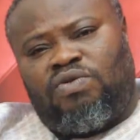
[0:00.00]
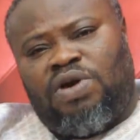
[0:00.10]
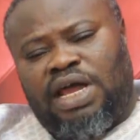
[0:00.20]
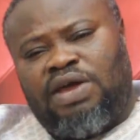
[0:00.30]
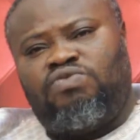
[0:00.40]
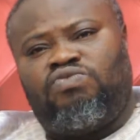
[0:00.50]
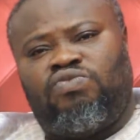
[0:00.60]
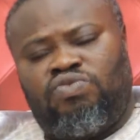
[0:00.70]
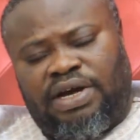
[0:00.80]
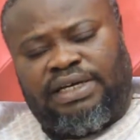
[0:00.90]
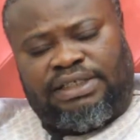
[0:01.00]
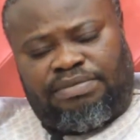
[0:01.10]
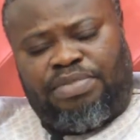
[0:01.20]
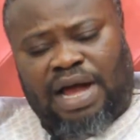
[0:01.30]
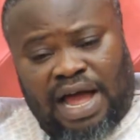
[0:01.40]
quite him who can say
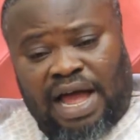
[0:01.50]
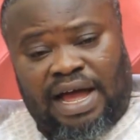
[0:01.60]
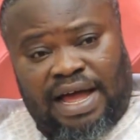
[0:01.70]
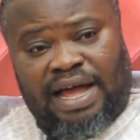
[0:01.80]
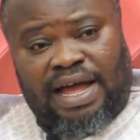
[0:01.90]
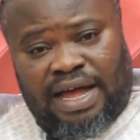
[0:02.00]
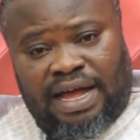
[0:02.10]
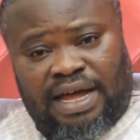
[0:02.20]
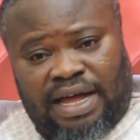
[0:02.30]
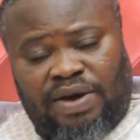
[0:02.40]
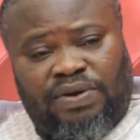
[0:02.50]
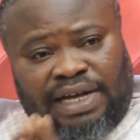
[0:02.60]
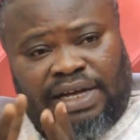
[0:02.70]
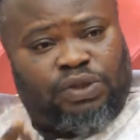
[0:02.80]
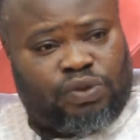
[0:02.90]
pa our
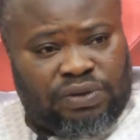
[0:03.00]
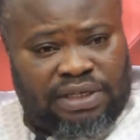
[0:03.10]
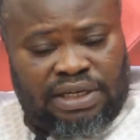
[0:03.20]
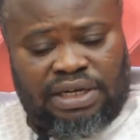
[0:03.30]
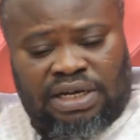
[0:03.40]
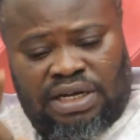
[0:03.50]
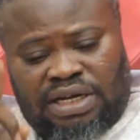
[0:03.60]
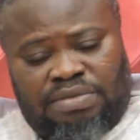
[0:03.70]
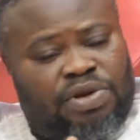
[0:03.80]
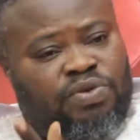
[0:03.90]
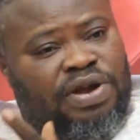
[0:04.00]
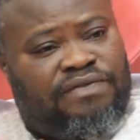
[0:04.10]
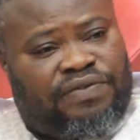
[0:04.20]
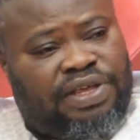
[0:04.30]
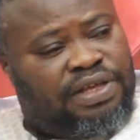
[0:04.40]
Diasone, me
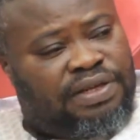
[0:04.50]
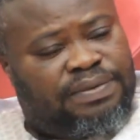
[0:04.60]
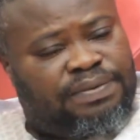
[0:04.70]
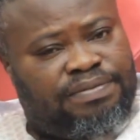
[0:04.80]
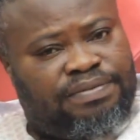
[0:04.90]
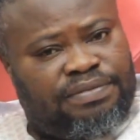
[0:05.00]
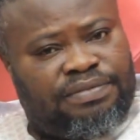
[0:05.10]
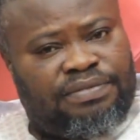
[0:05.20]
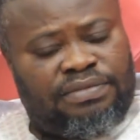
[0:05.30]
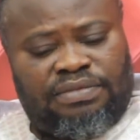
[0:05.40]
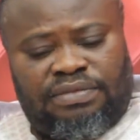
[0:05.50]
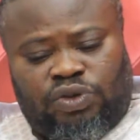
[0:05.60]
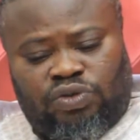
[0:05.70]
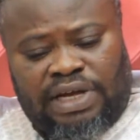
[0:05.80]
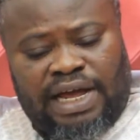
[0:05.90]
refi.
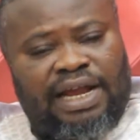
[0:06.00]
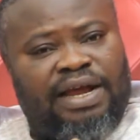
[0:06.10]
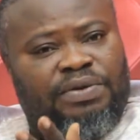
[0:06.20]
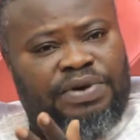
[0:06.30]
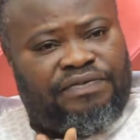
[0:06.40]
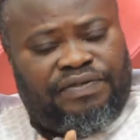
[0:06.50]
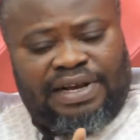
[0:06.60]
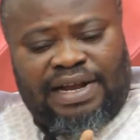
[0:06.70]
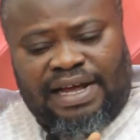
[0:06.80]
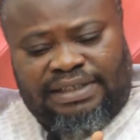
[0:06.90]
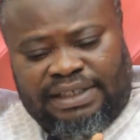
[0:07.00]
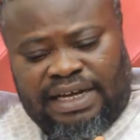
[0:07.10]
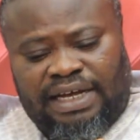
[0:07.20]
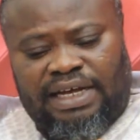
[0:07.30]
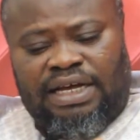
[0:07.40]
So Diana refi. Now
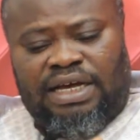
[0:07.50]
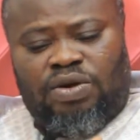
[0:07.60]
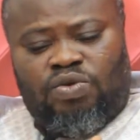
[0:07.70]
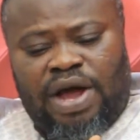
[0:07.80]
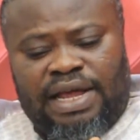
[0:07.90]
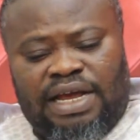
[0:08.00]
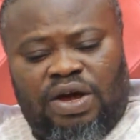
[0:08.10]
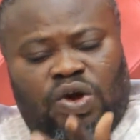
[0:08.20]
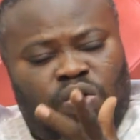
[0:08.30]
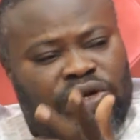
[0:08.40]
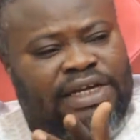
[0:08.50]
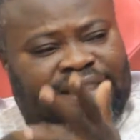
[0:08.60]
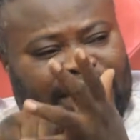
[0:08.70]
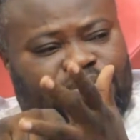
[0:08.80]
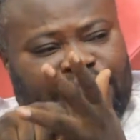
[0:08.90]
say, when you're good
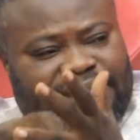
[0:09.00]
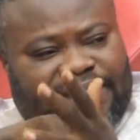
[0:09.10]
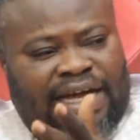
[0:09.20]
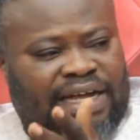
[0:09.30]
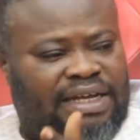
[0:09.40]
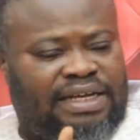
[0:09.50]
interpreter,